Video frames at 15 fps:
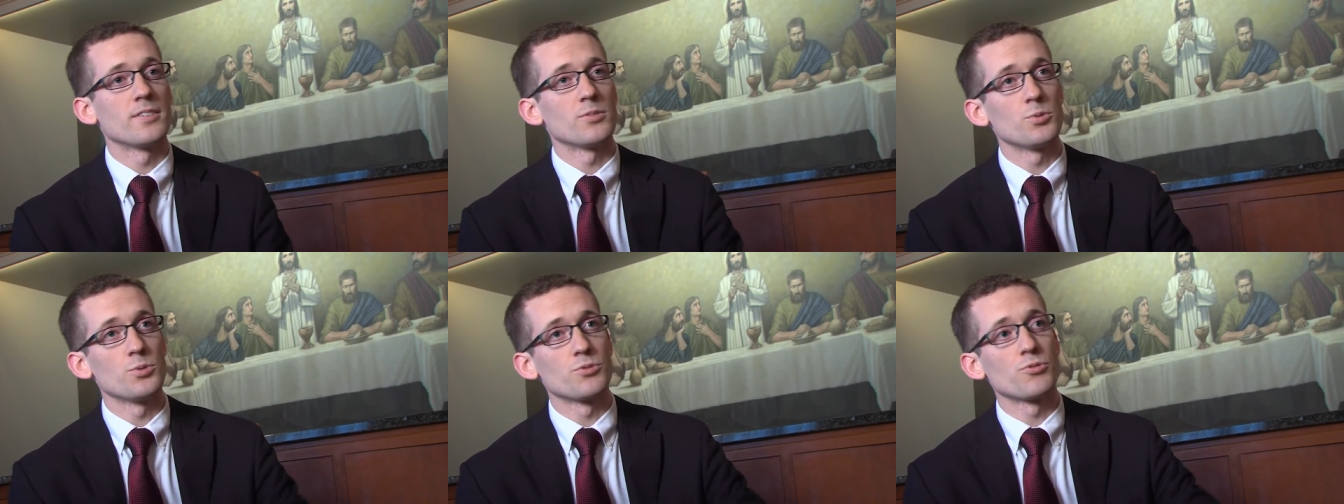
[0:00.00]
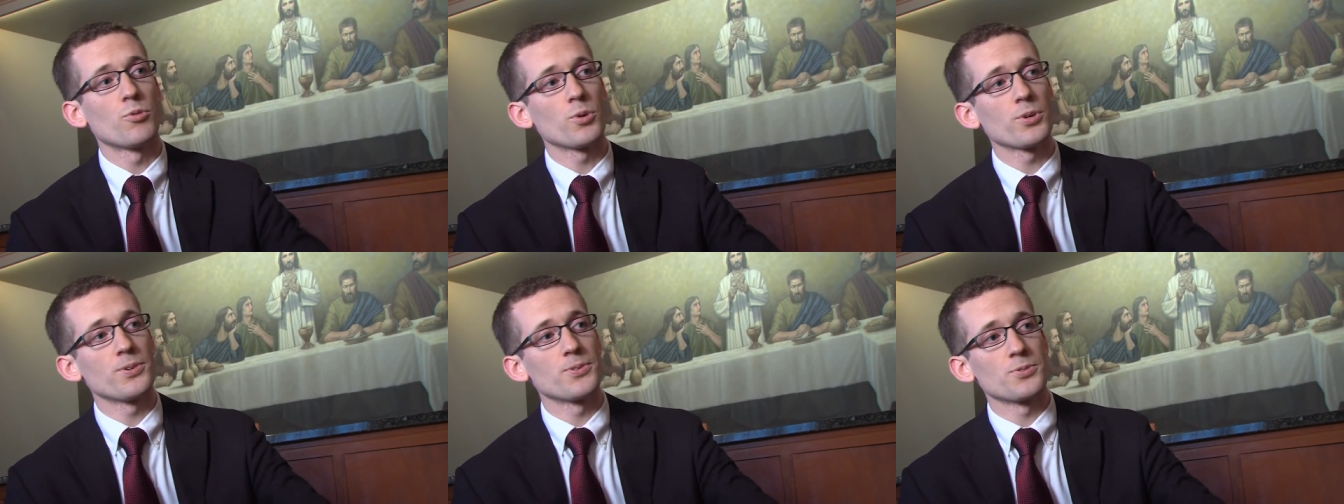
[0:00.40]
who was
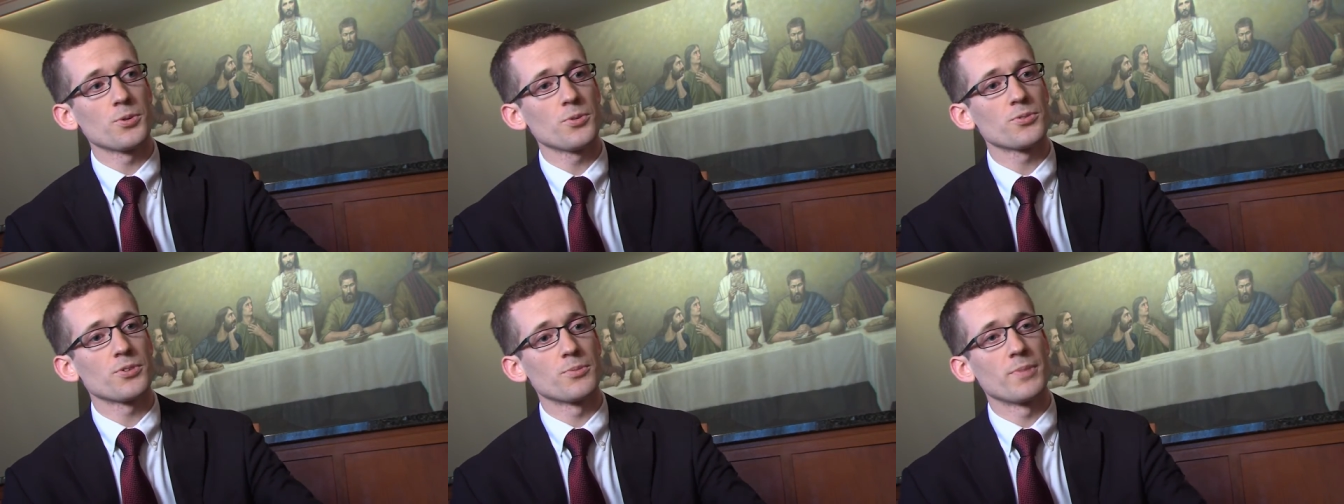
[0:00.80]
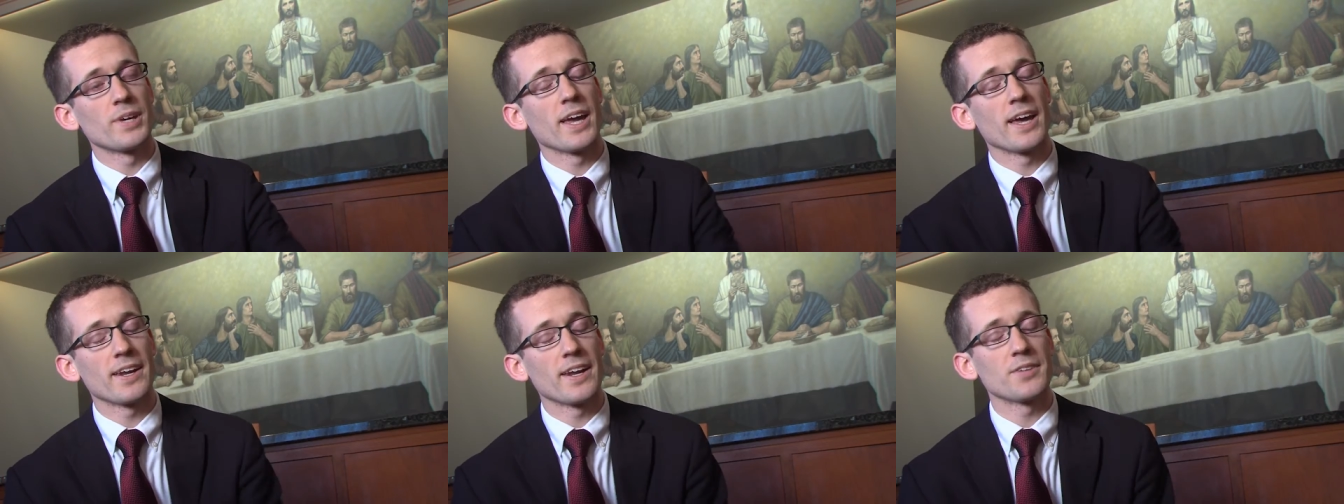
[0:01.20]
four years older than
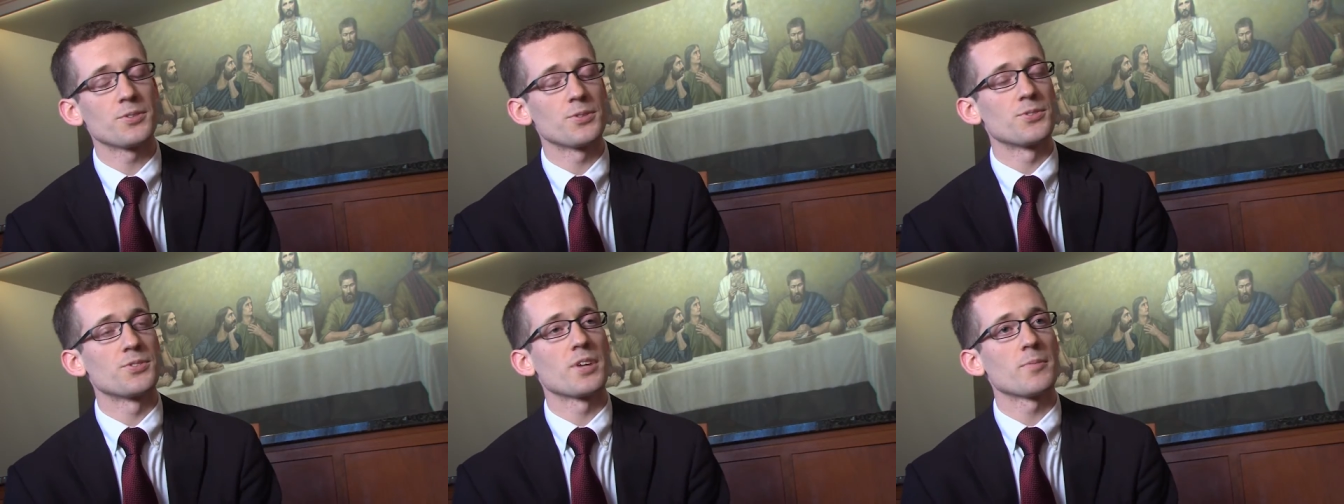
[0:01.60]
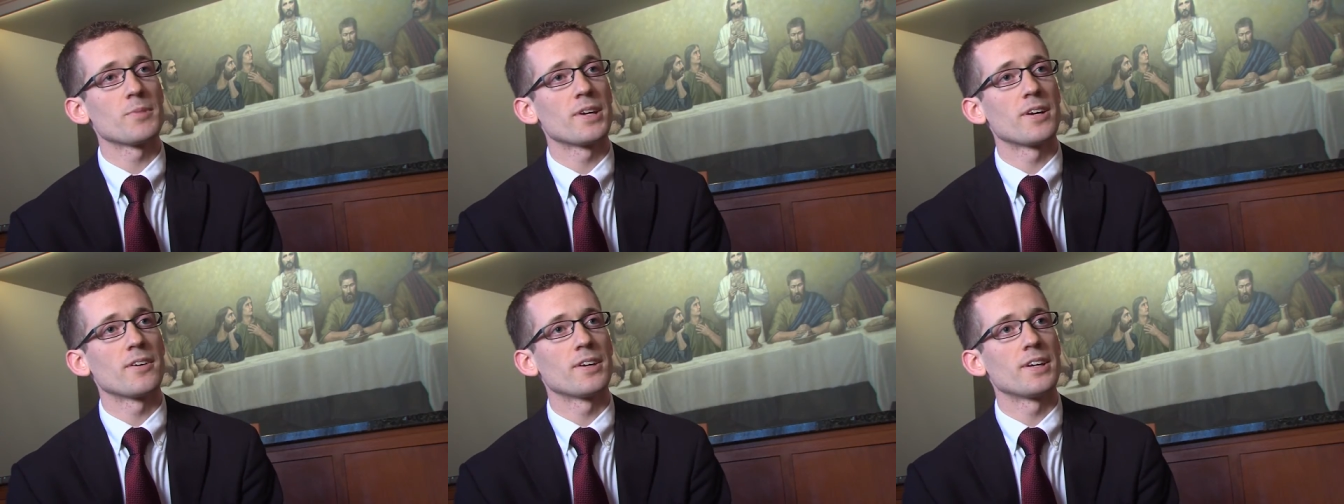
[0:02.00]
me, had entered
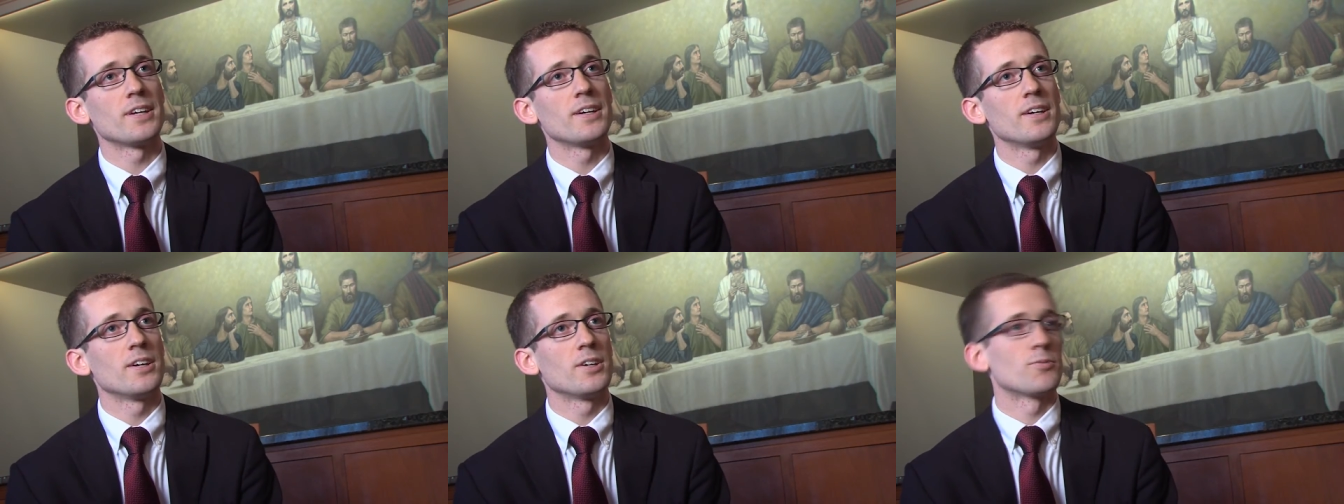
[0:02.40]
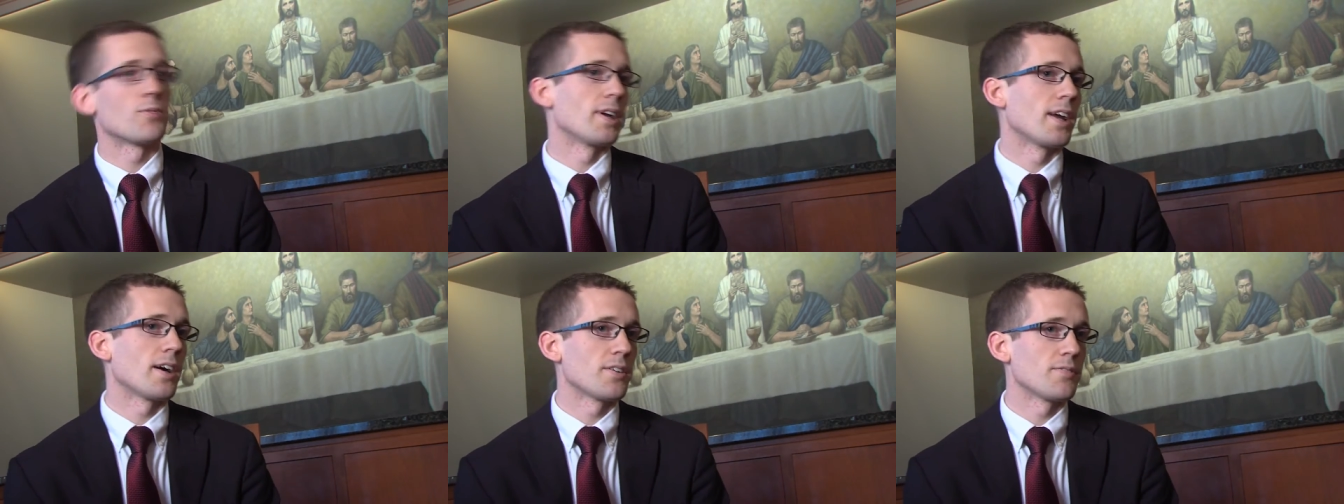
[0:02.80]
seminary
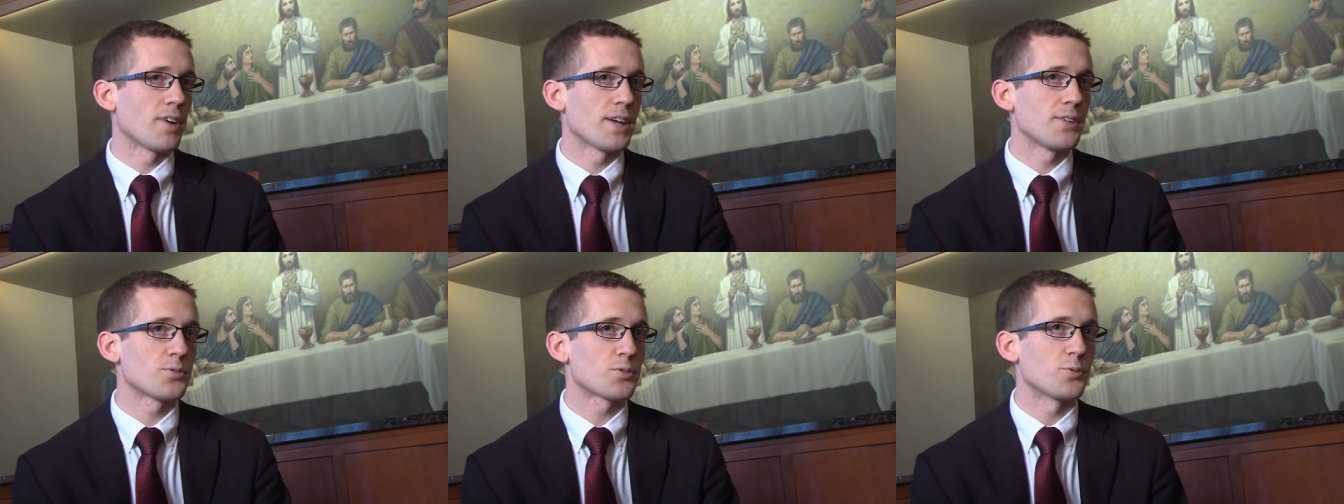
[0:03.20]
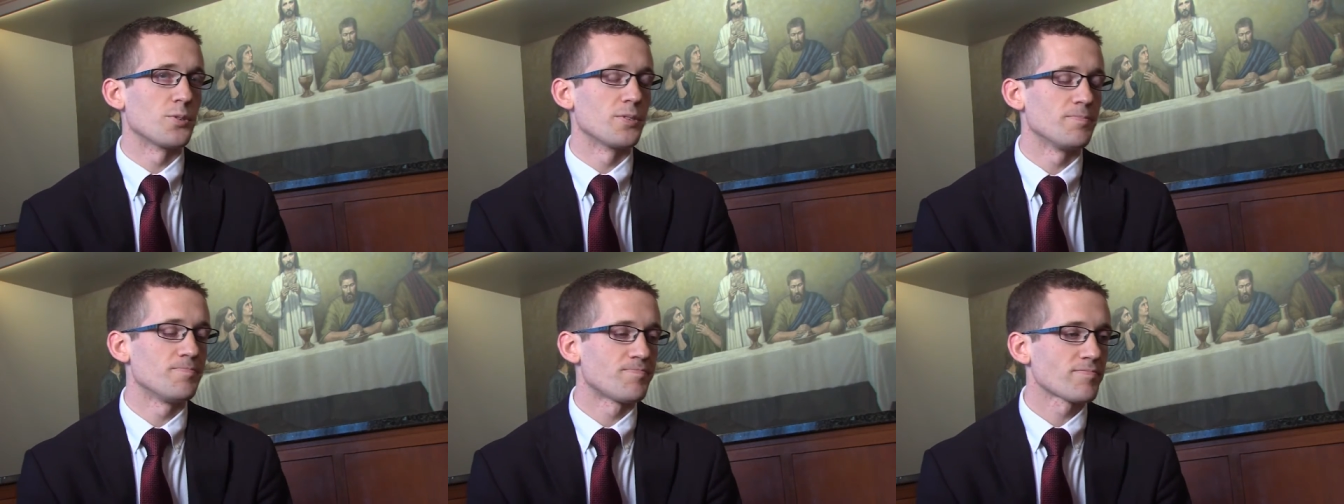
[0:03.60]
right out of high school.